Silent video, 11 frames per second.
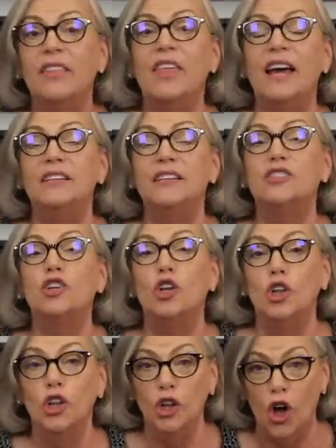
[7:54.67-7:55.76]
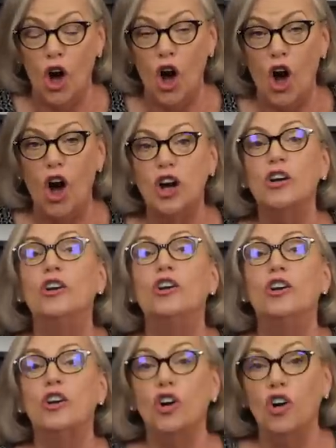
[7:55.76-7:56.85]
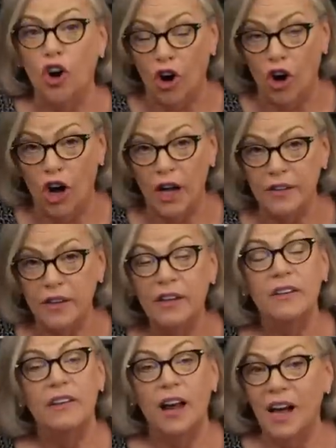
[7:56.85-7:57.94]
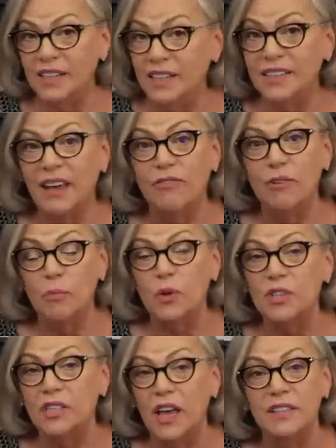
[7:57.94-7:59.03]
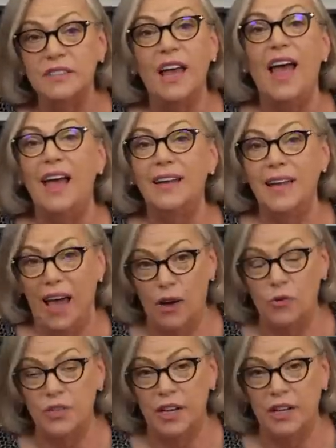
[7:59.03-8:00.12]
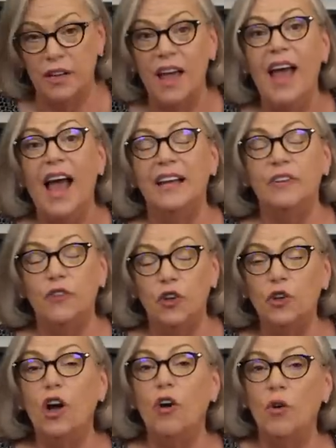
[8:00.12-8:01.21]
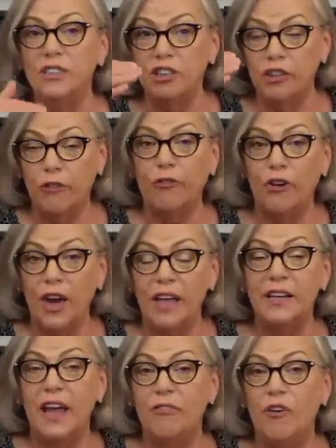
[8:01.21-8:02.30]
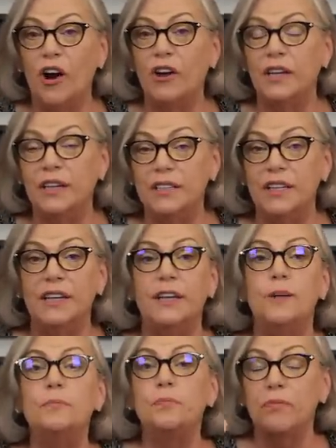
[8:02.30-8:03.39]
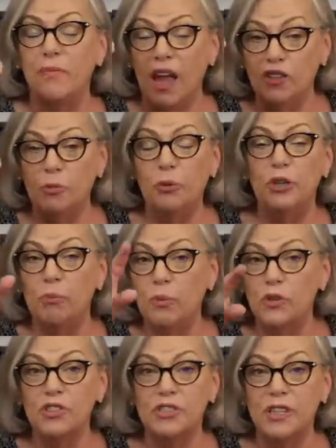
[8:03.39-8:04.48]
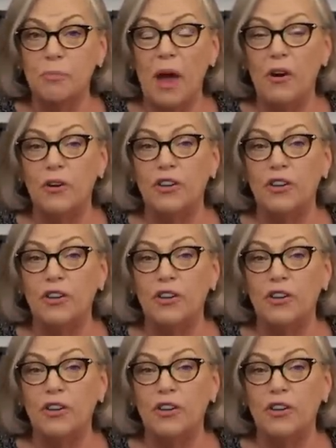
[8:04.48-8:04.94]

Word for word: That is long gone. ninety-seven percent and counting. And if you go into the FRED, F R E D, and you put in purchasing power